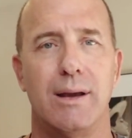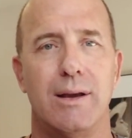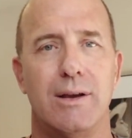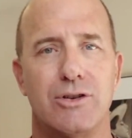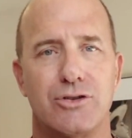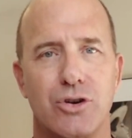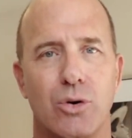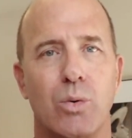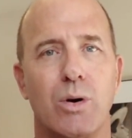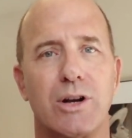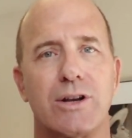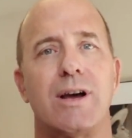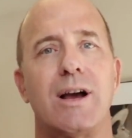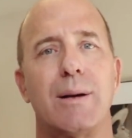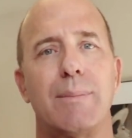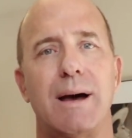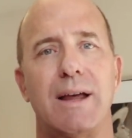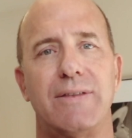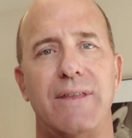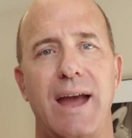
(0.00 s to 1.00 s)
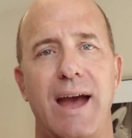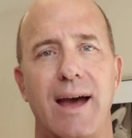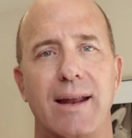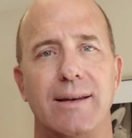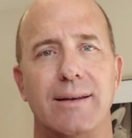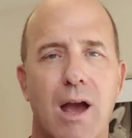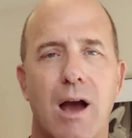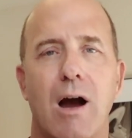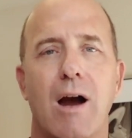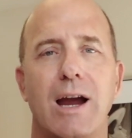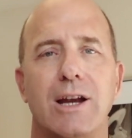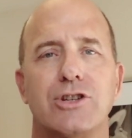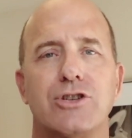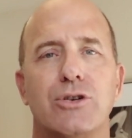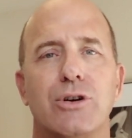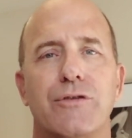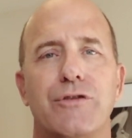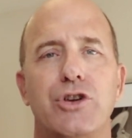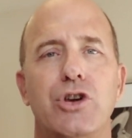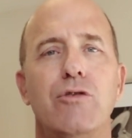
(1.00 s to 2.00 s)
So we're going to talk about that. All right,
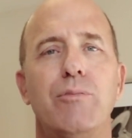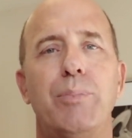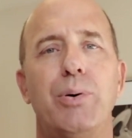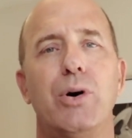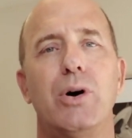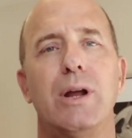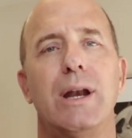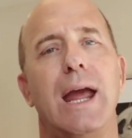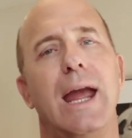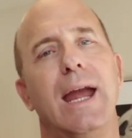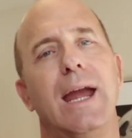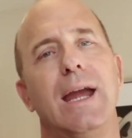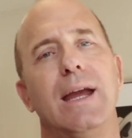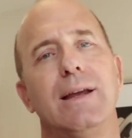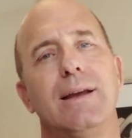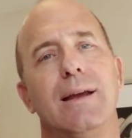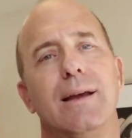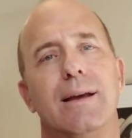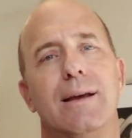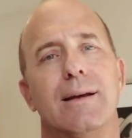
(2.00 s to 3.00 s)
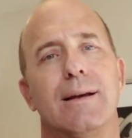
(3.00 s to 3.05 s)
so if you put a